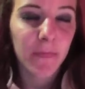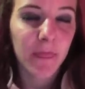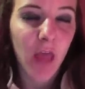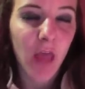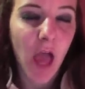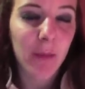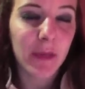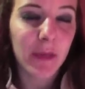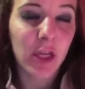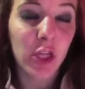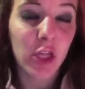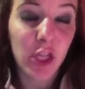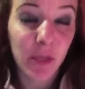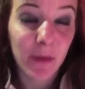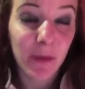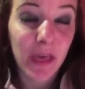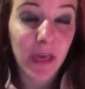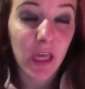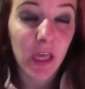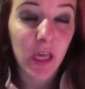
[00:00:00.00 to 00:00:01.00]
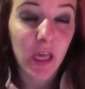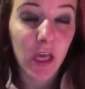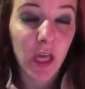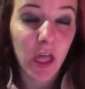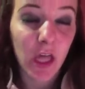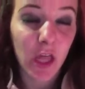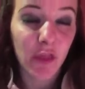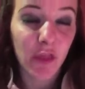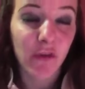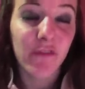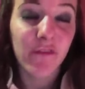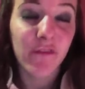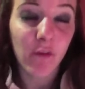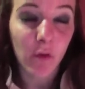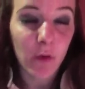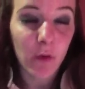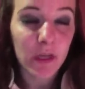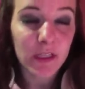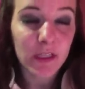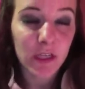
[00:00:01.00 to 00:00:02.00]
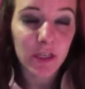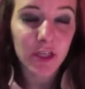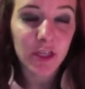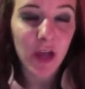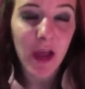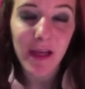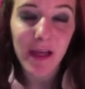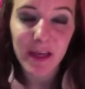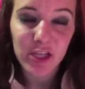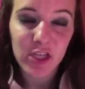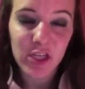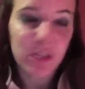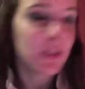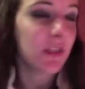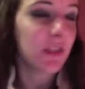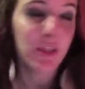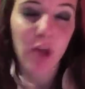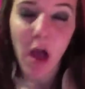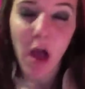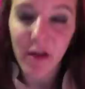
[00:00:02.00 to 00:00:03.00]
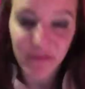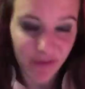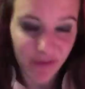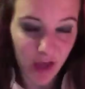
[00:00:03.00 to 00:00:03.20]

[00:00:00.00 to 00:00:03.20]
I mean, gluing the full ones onto your eyelashes is not fun.